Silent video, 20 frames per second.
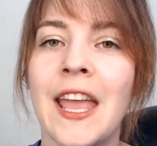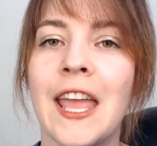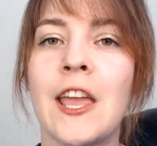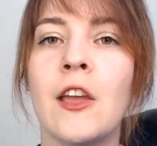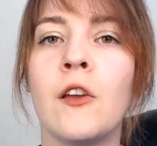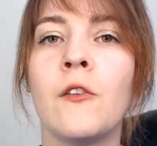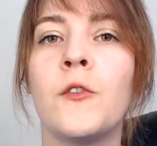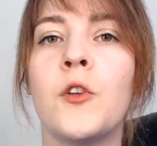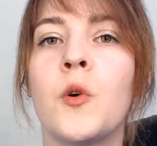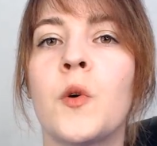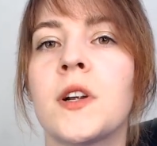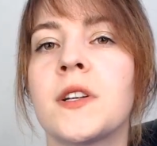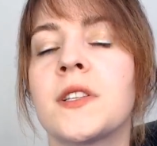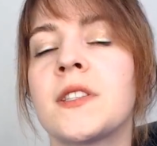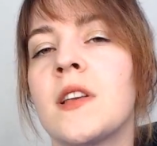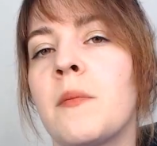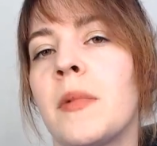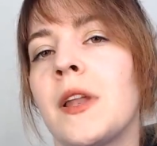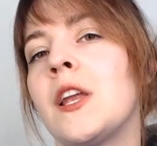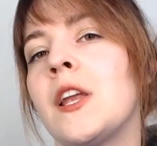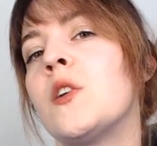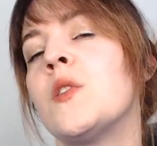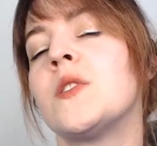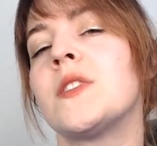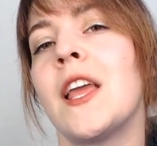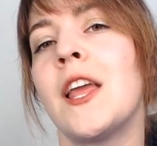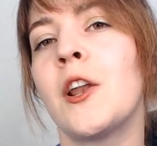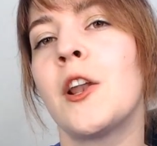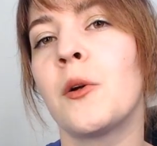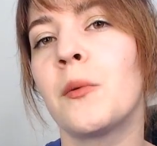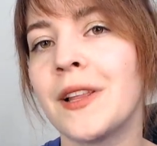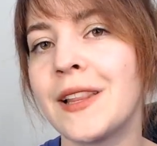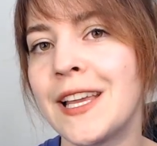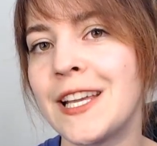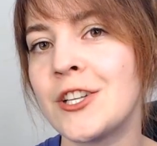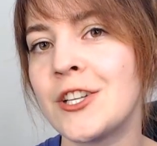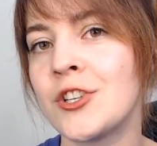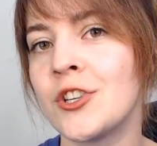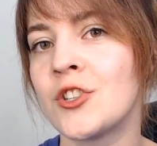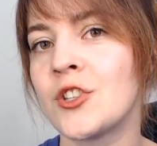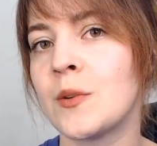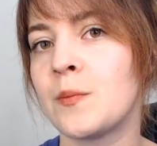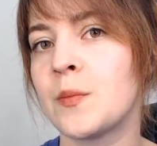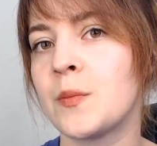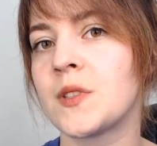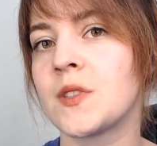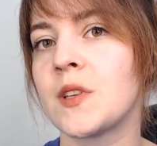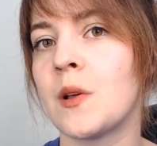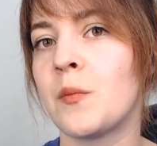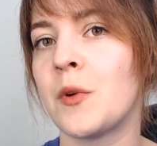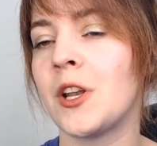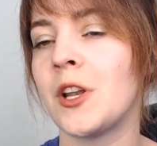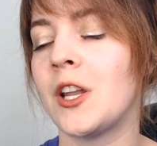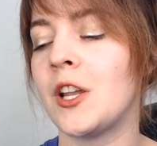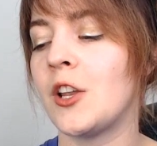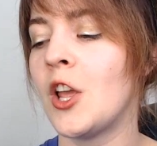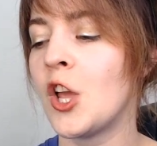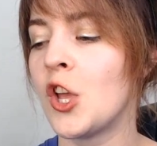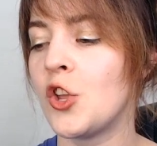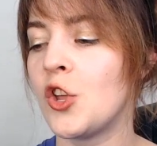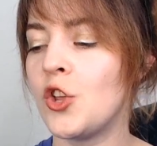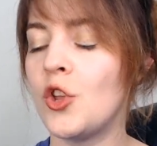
If you are somebody who's in a relationship with someone and